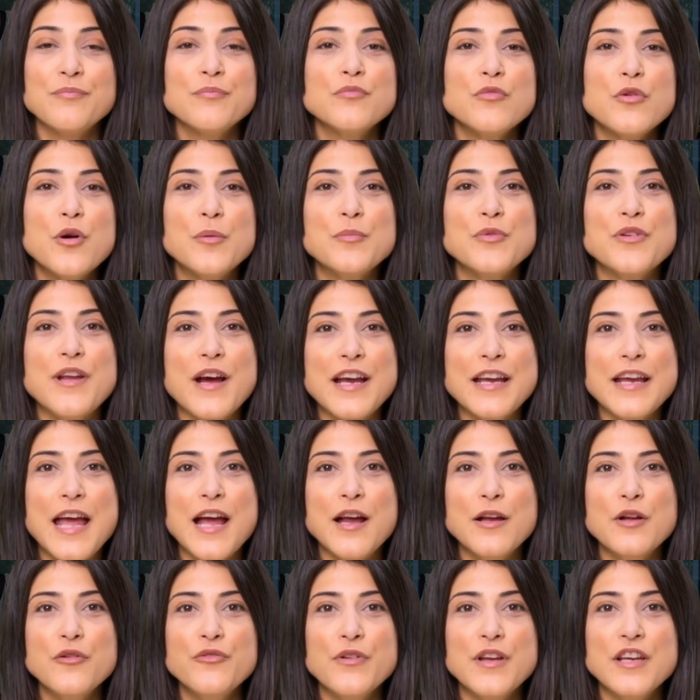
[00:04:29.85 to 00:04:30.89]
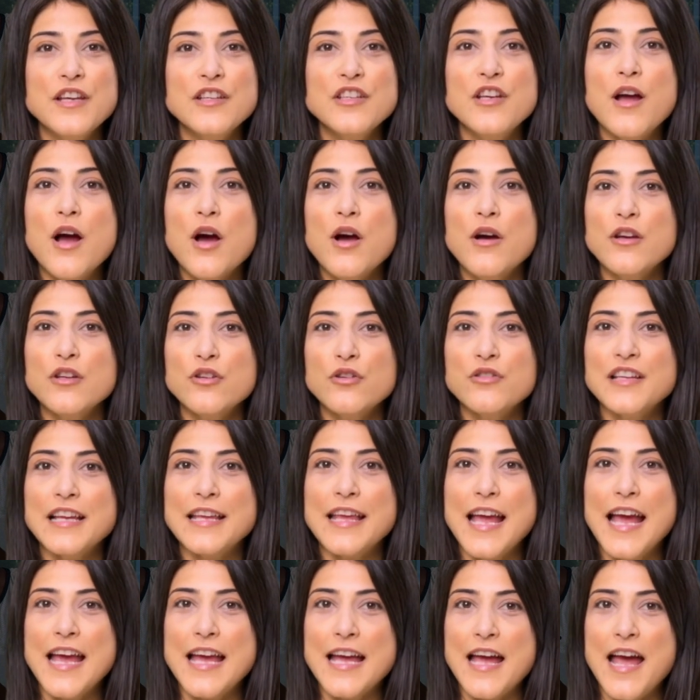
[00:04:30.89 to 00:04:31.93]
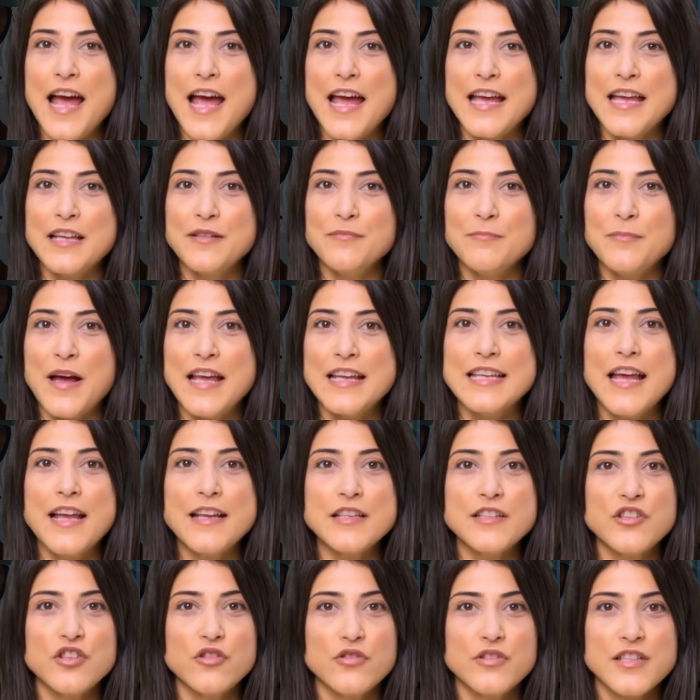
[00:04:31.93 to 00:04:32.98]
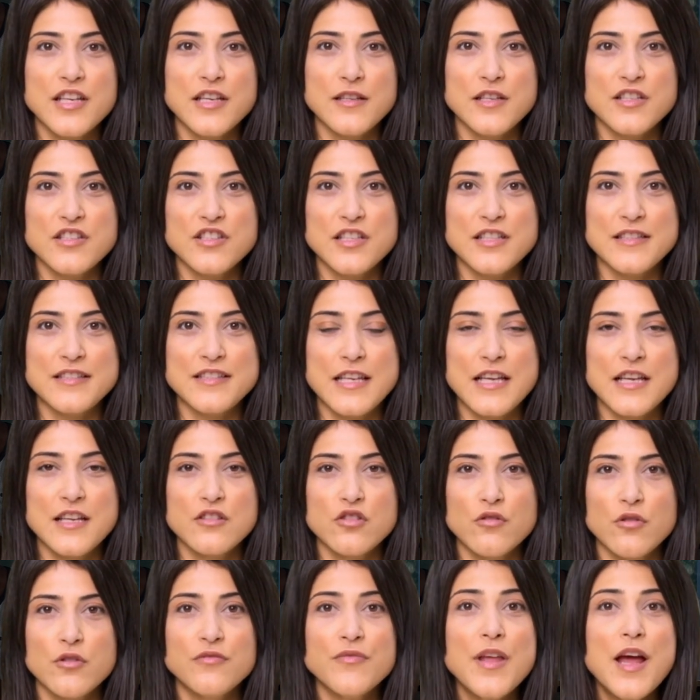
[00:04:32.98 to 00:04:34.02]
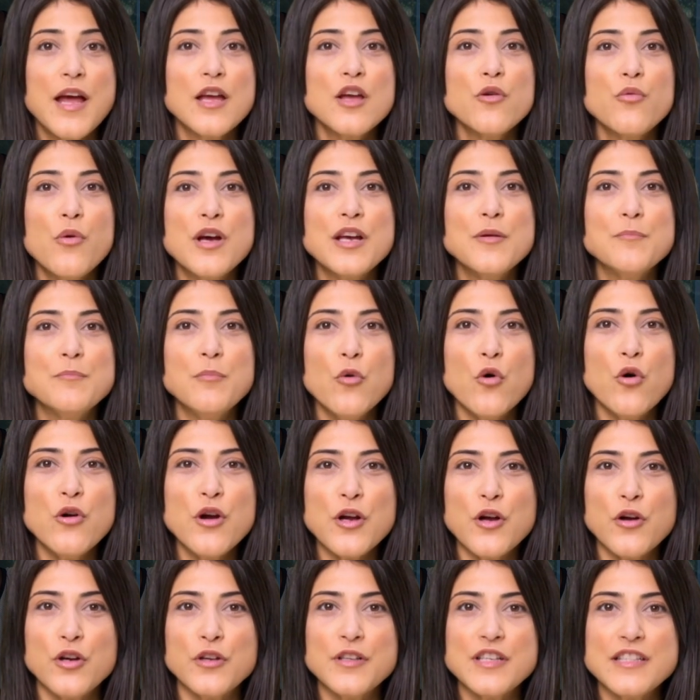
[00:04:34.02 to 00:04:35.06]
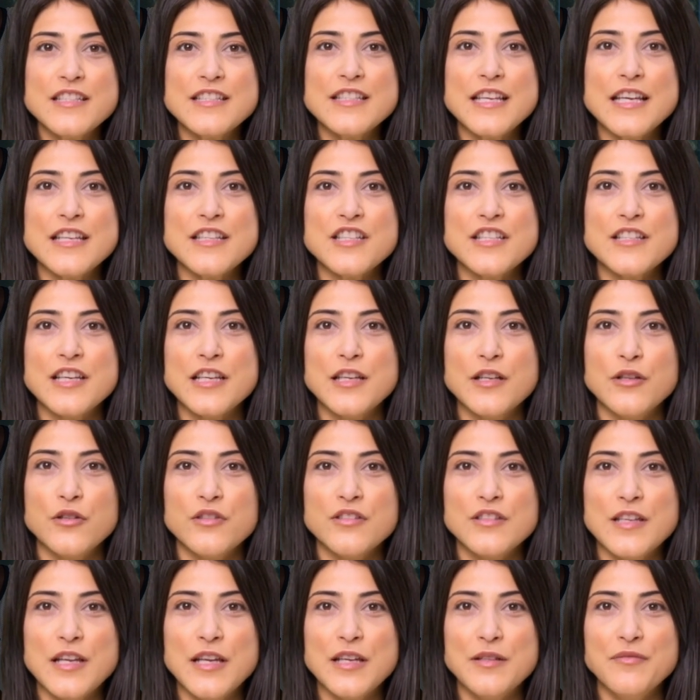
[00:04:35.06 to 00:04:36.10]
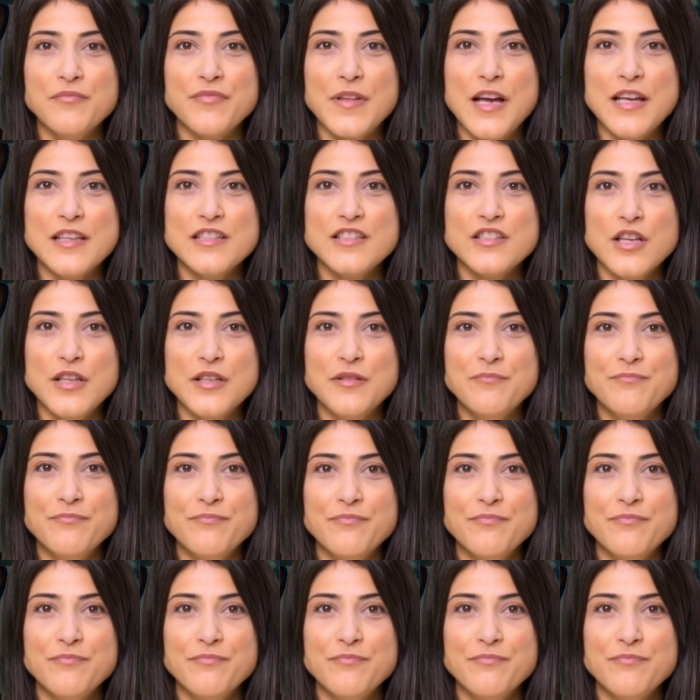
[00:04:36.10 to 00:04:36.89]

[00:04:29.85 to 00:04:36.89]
Firms like Elevage are using AI and medtech due diligence to evaluate more early-stage deals faster.